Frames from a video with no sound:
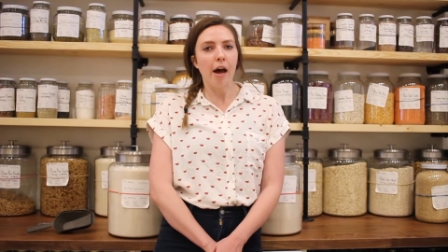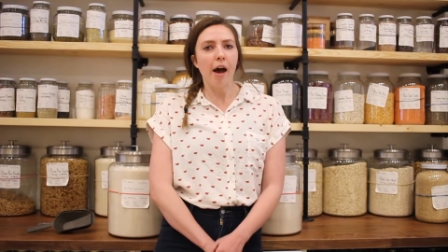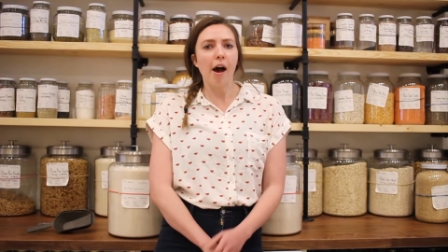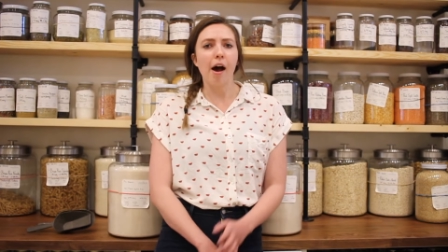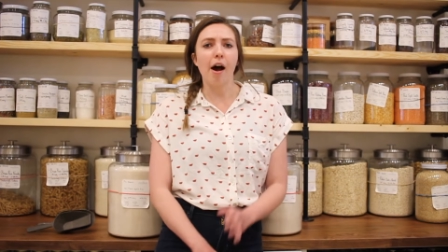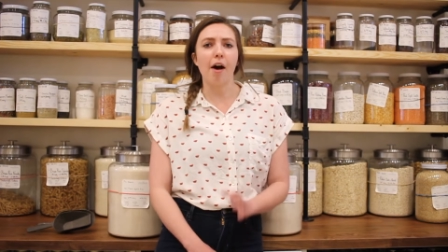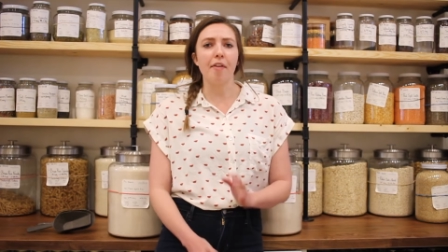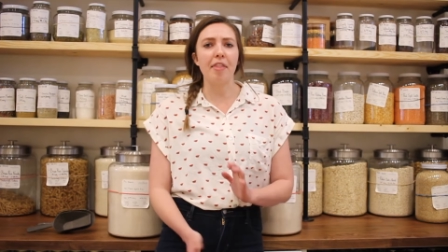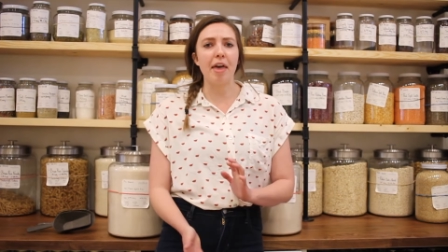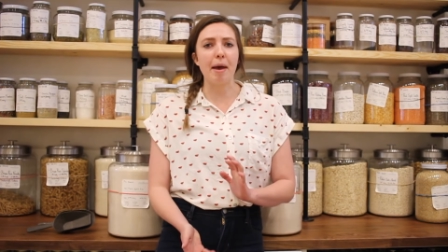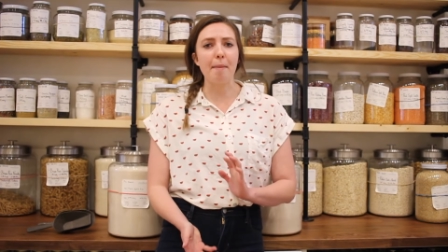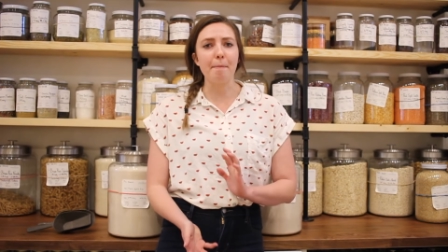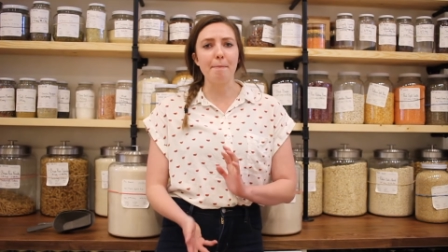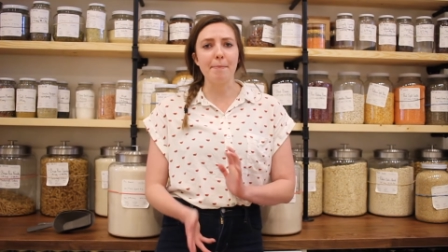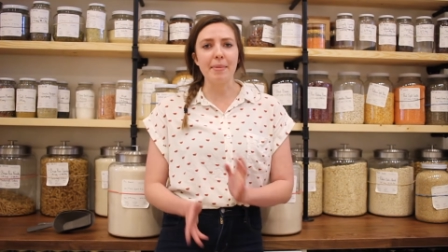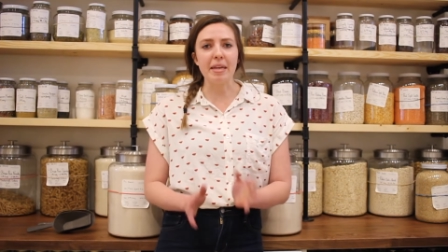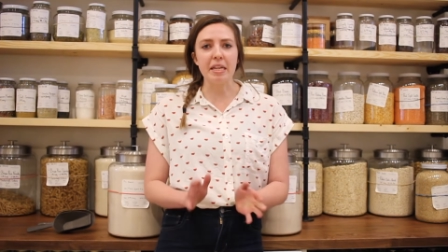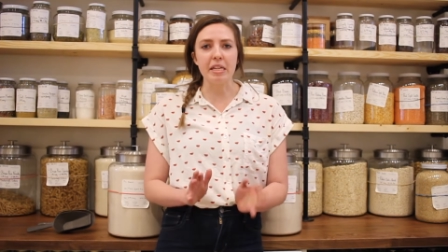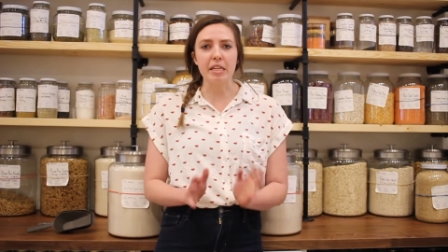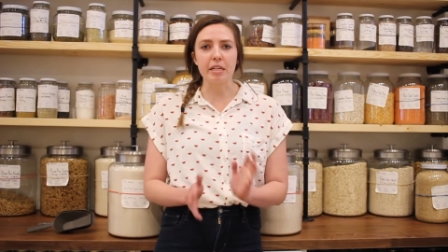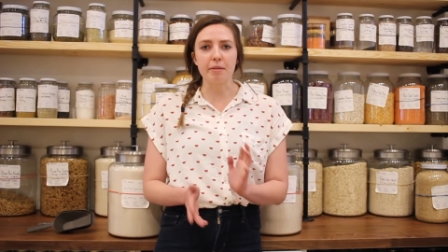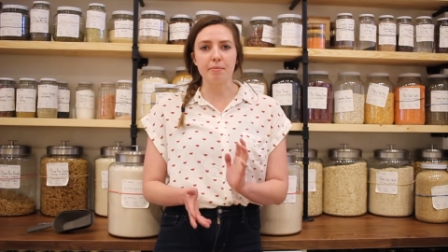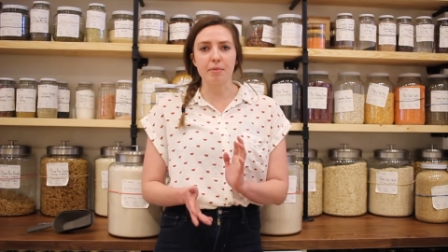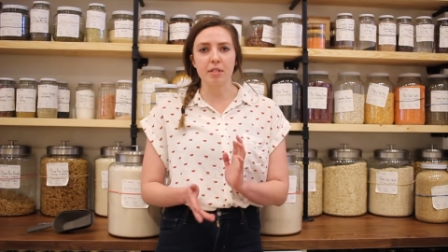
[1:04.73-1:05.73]
on that
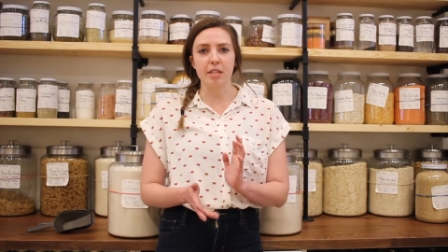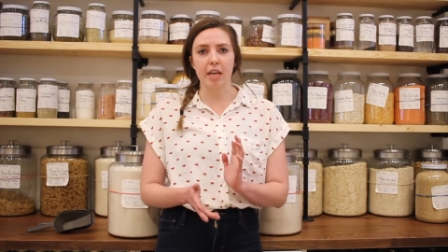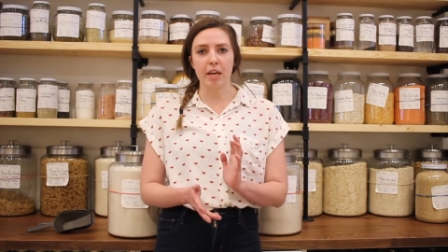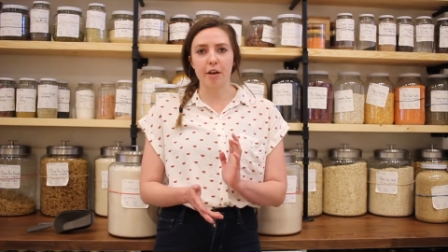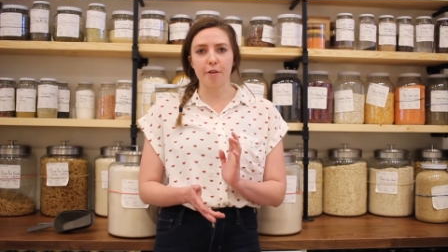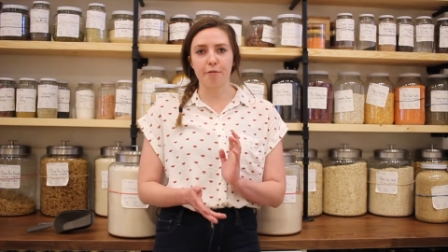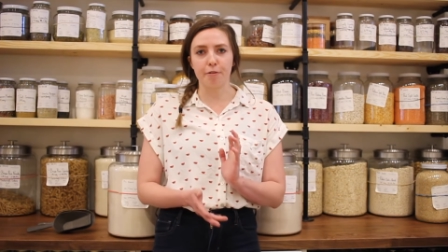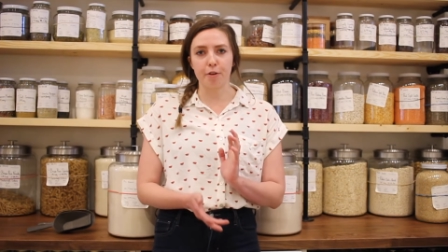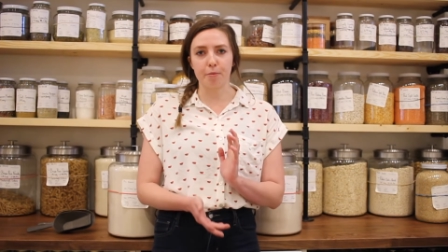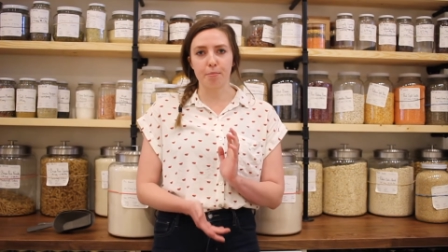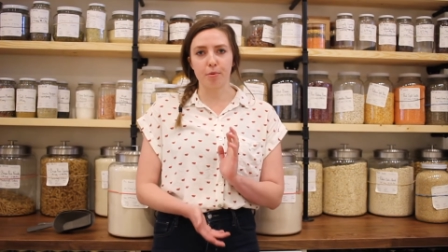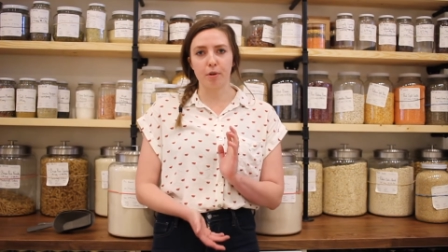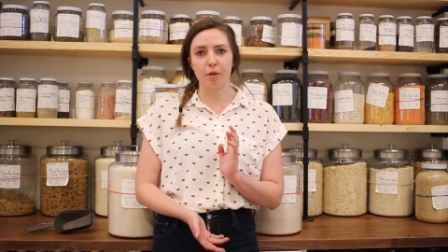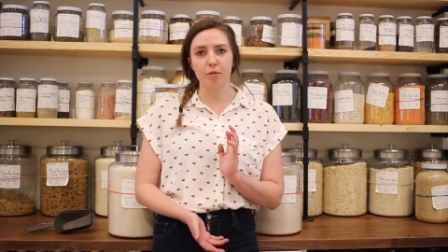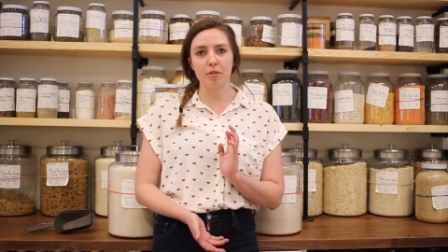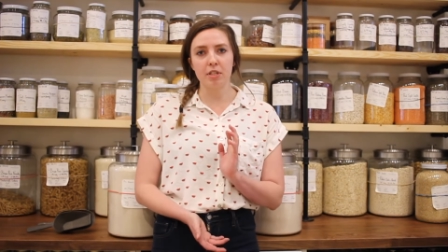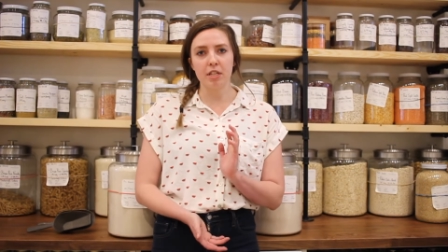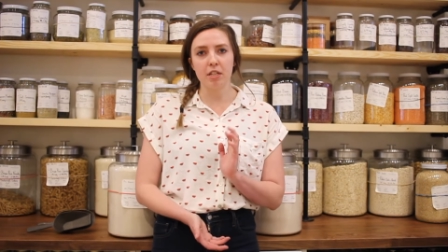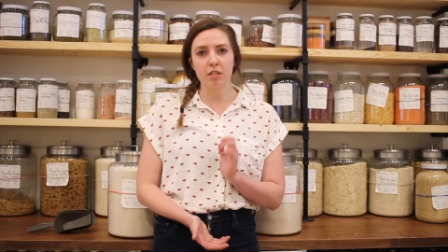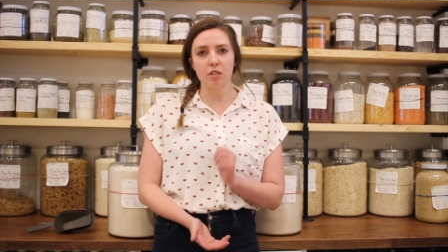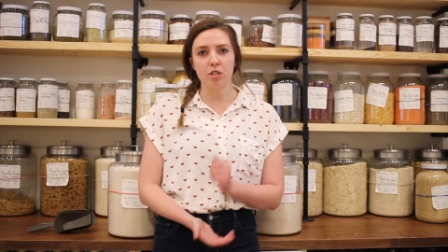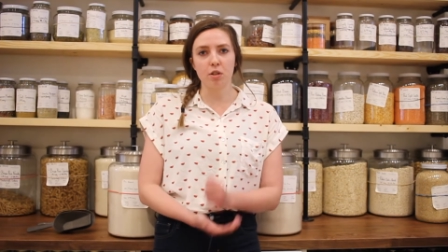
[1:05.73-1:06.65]
medium scale for protein,